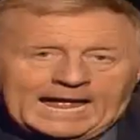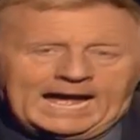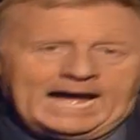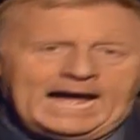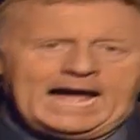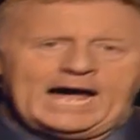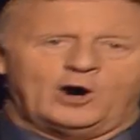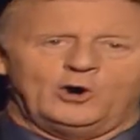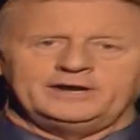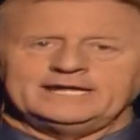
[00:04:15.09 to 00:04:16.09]
Aha,
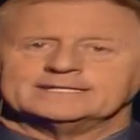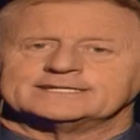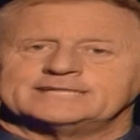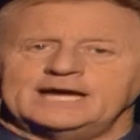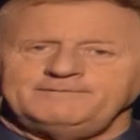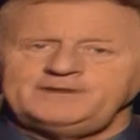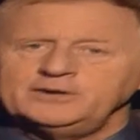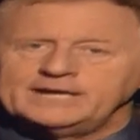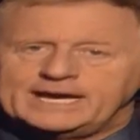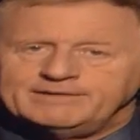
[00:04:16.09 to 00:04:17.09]
audience, time for
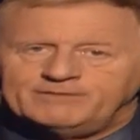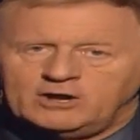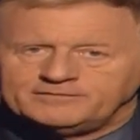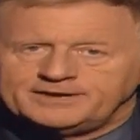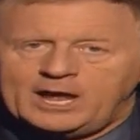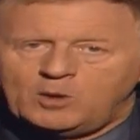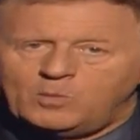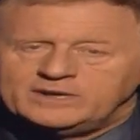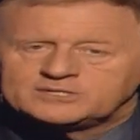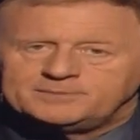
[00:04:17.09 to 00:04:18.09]
you to get involved and help
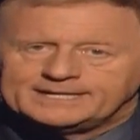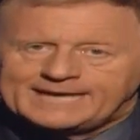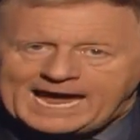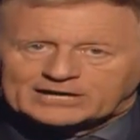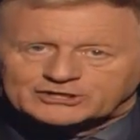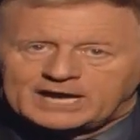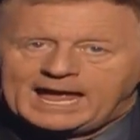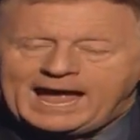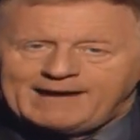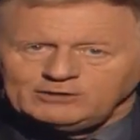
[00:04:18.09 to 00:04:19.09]
win us a bit of cash.
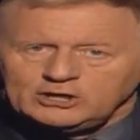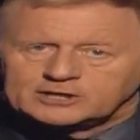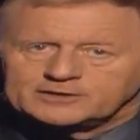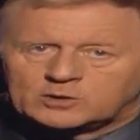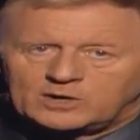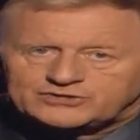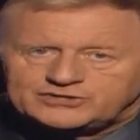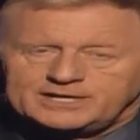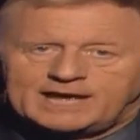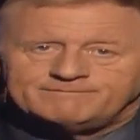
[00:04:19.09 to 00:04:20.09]
Have a look at the
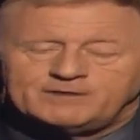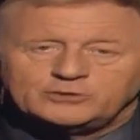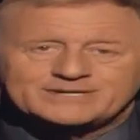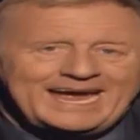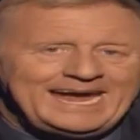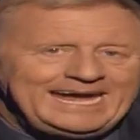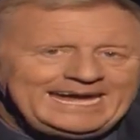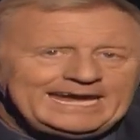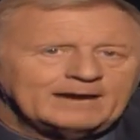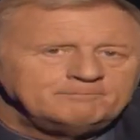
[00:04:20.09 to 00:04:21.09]
question and vote
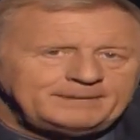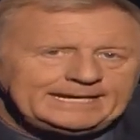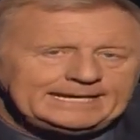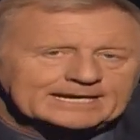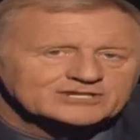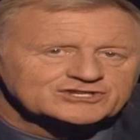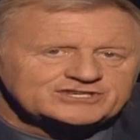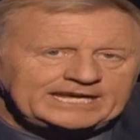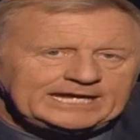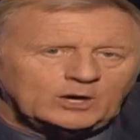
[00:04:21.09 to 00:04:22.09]
A, B,
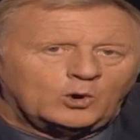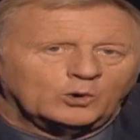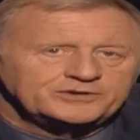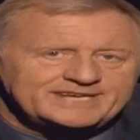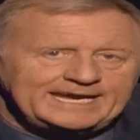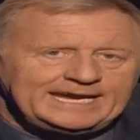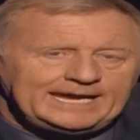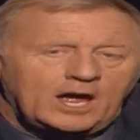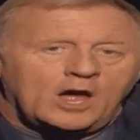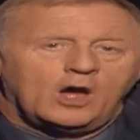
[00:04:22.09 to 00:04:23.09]
C, or
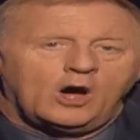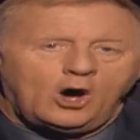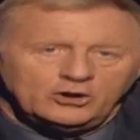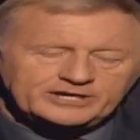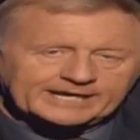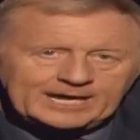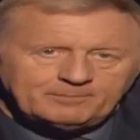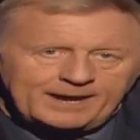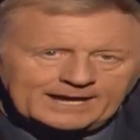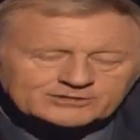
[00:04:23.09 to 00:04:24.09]
D on your
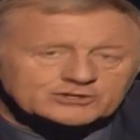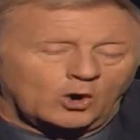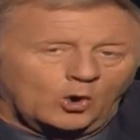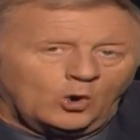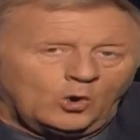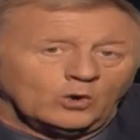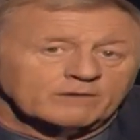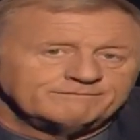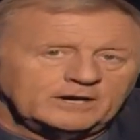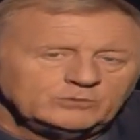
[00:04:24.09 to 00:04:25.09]
keypads.
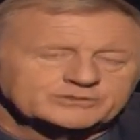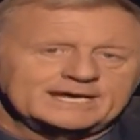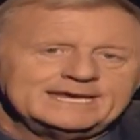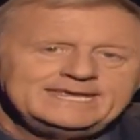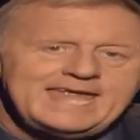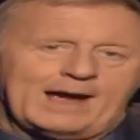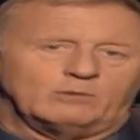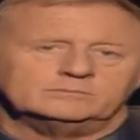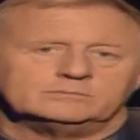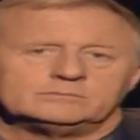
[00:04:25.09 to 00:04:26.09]
All vote now.